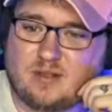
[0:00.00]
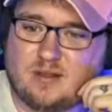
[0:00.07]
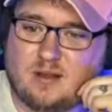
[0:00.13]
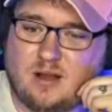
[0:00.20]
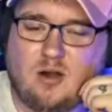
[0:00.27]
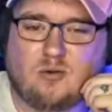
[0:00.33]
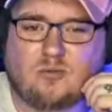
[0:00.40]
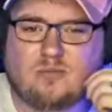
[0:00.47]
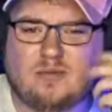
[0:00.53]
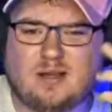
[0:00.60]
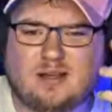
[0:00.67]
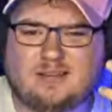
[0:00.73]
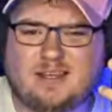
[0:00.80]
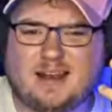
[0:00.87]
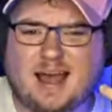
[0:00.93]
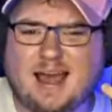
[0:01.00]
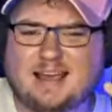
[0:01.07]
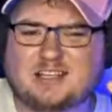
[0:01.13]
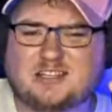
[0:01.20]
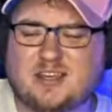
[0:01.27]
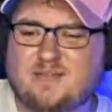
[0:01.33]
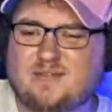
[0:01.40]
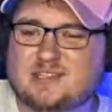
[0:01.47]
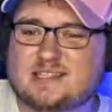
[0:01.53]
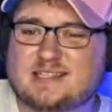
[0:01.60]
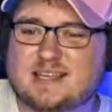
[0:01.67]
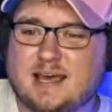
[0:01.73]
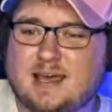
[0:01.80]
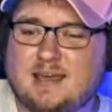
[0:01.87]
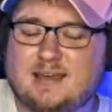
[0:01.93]
Oh, did I actually even
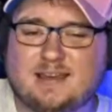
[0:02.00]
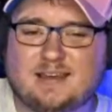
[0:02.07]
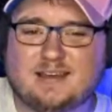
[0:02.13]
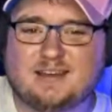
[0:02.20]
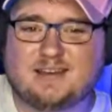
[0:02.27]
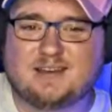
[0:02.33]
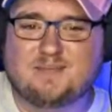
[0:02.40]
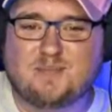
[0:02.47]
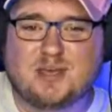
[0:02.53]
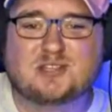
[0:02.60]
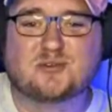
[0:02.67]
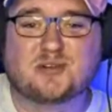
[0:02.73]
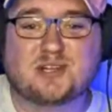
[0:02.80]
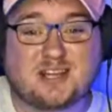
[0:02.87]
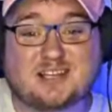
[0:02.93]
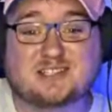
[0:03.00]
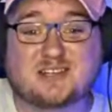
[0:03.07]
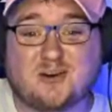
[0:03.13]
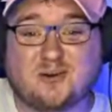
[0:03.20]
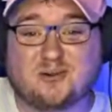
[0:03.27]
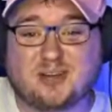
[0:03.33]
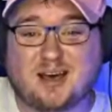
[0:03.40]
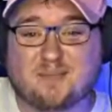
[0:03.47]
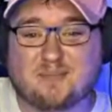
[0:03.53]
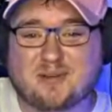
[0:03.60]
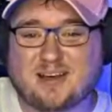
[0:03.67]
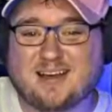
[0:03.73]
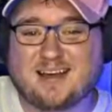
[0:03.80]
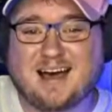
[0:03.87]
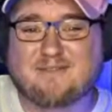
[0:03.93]
say Misery does hold up?
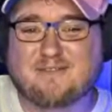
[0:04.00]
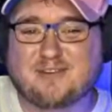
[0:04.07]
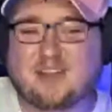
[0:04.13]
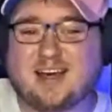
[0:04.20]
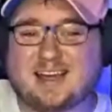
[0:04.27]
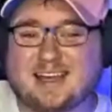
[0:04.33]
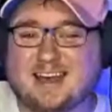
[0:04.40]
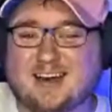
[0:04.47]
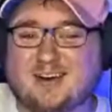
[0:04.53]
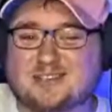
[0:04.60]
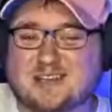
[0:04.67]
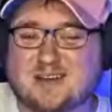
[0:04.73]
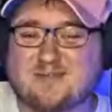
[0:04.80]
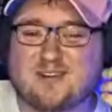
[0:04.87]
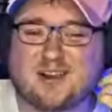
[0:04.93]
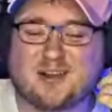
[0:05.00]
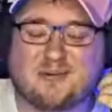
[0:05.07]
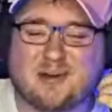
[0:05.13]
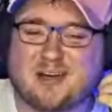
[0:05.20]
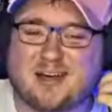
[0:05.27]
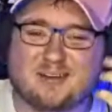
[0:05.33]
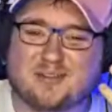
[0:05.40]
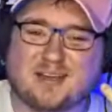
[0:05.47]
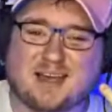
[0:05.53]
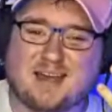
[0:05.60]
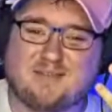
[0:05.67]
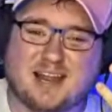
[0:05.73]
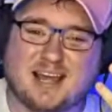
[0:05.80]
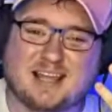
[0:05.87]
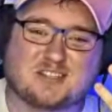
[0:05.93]
I feel like it holds up very well. I don't think I
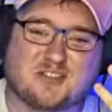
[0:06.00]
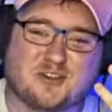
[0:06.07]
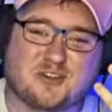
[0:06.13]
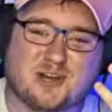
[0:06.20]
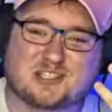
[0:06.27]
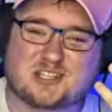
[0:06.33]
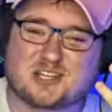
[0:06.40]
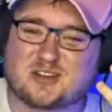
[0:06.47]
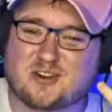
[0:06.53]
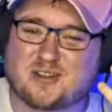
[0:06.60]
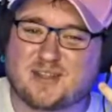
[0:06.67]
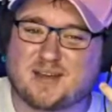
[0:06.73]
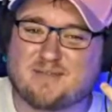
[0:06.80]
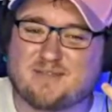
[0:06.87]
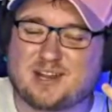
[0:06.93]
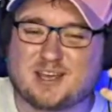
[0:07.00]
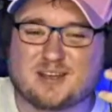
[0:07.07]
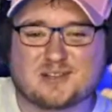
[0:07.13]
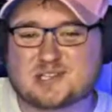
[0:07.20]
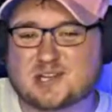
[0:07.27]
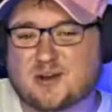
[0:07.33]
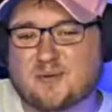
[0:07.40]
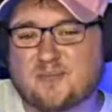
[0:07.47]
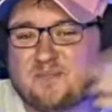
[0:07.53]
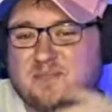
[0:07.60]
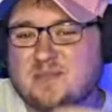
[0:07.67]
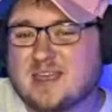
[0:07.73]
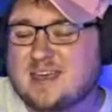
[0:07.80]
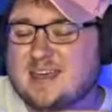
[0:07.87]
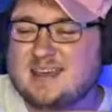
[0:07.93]
even answered the question during that video. So
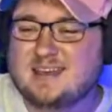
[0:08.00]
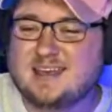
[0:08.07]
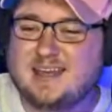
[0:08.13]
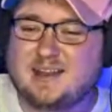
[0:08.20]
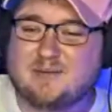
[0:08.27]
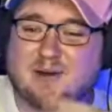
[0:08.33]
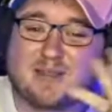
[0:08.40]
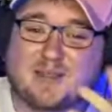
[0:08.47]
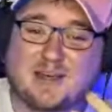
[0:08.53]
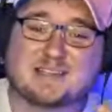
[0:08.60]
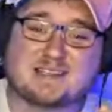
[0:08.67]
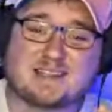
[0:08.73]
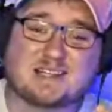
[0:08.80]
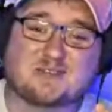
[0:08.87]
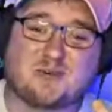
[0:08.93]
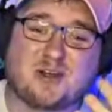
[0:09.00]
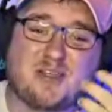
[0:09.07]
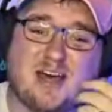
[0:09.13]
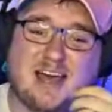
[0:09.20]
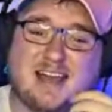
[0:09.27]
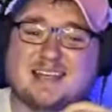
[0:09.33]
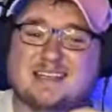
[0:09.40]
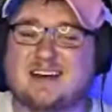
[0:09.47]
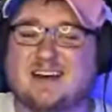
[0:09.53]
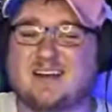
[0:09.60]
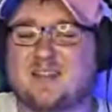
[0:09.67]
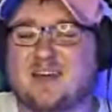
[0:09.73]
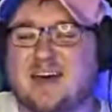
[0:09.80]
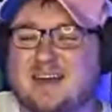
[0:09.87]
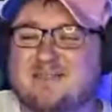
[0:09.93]
anyway, that's where that is
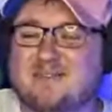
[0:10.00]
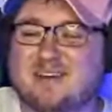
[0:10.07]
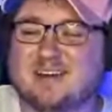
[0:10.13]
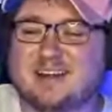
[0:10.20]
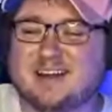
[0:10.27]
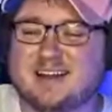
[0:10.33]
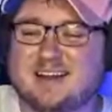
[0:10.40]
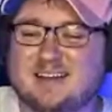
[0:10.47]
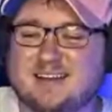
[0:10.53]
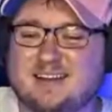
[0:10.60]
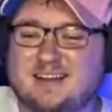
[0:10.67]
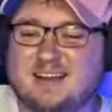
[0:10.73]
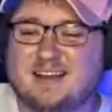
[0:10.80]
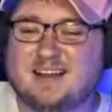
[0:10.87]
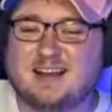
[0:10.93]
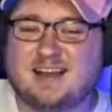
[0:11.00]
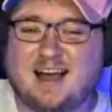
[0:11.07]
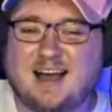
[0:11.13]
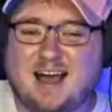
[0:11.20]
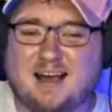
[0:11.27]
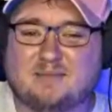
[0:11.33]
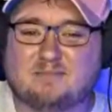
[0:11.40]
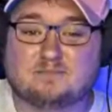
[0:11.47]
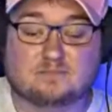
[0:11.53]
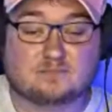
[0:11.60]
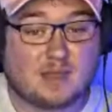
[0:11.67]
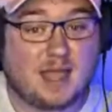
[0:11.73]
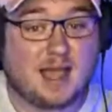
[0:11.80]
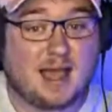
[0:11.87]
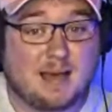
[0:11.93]
on that. But I
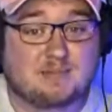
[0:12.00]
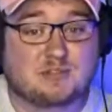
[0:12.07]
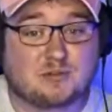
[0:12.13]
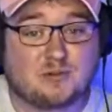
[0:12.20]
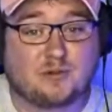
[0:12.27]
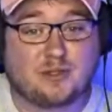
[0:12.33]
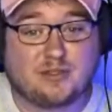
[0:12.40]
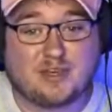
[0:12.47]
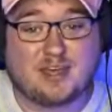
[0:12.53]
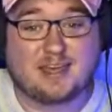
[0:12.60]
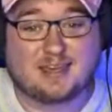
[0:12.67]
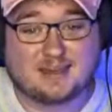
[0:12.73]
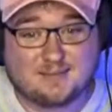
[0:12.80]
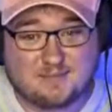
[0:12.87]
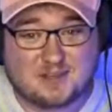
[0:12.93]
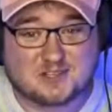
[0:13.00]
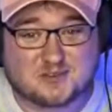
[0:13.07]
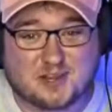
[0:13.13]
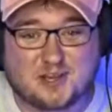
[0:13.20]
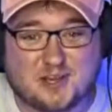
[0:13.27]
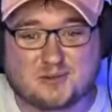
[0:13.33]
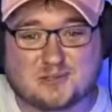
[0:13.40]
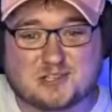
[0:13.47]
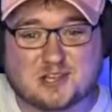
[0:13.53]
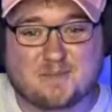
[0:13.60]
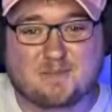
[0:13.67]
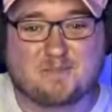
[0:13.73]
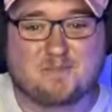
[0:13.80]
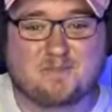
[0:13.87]
absolutely think Misery holds up.